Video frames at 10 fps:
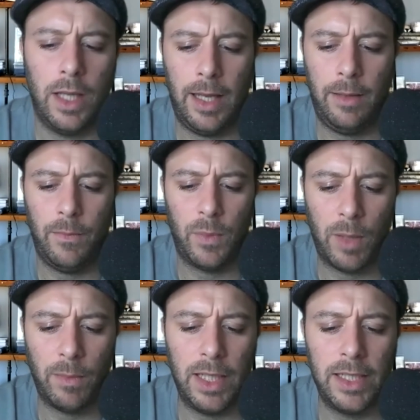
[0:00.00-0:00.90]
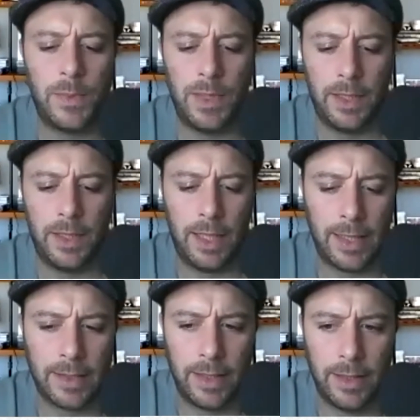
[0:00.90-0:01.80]
Um, it probably leads me into
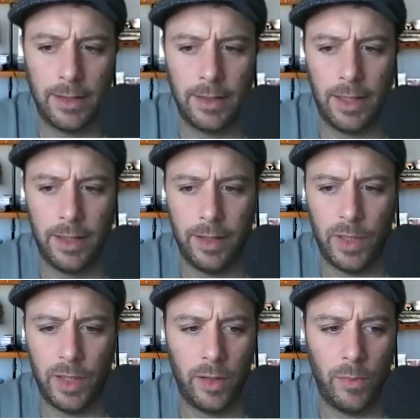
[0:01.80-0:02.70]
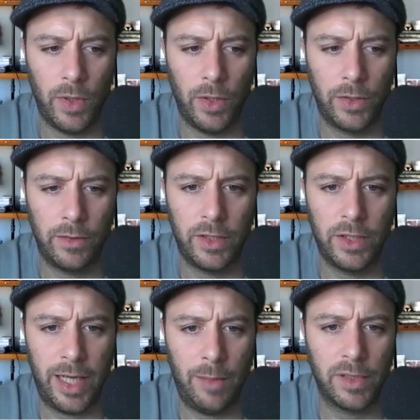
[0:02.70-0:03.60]
asking a little bit about the
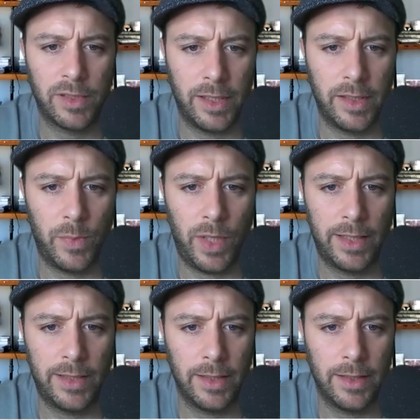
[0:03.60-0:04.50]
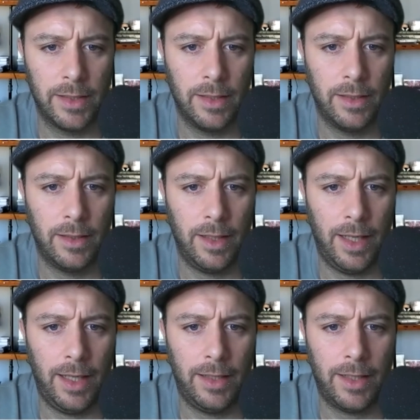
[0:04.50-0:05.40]
shambles that is Brexit
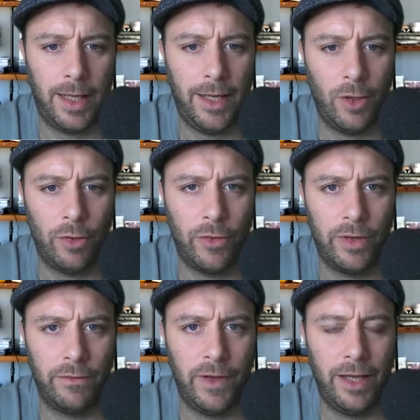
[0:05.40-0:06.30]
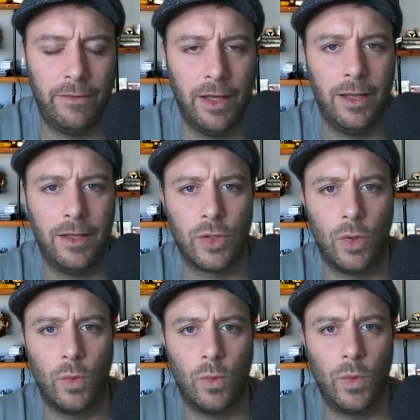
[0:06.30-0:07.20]
and IR35.
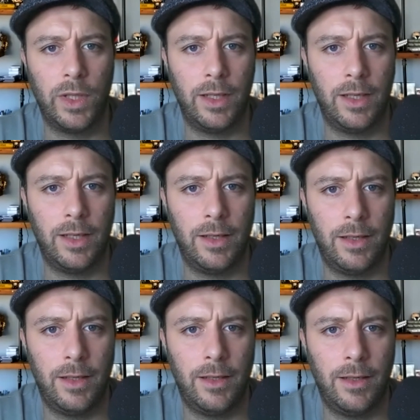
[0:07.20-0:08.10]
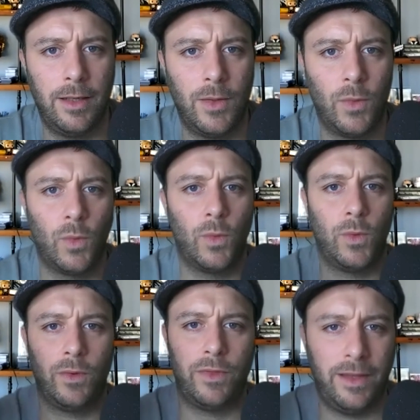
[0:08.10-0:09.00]
So when
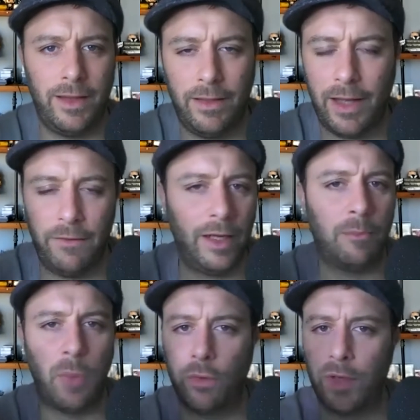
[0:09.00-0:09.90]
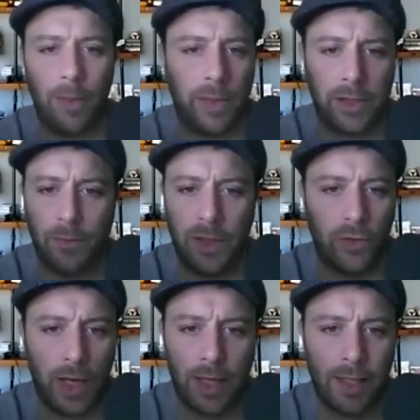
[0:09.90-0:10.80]
the, the, I feel like both topics have been
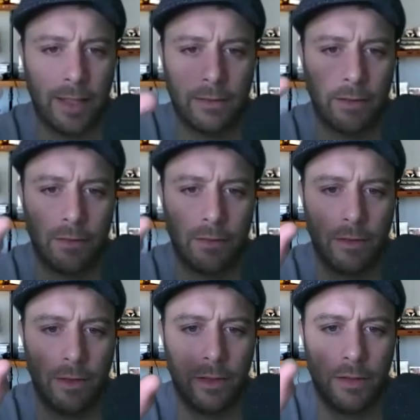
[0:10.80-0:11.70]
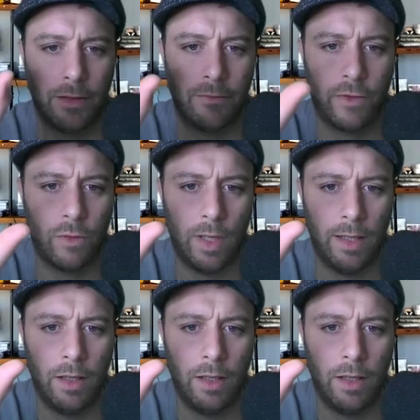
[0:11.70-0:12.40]
dragging mm-hmm. for a while.